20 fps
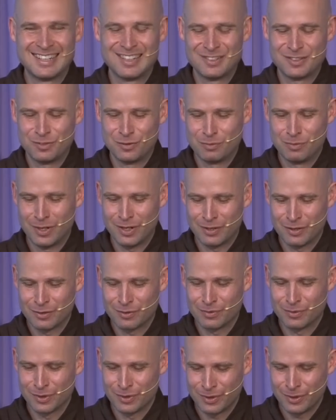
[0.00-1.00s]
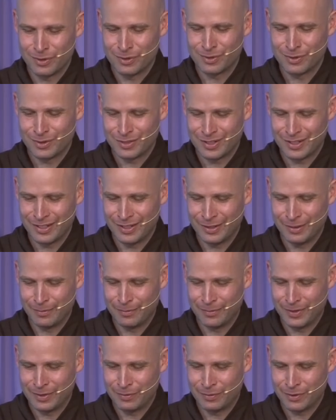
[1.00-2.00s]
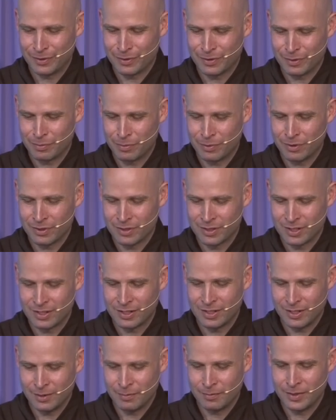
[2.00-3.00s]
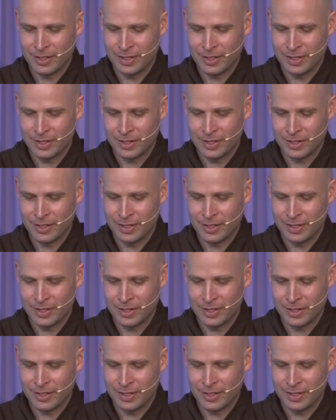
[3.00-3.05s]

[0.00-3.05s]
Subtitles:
two brothers will go, and we'll support him.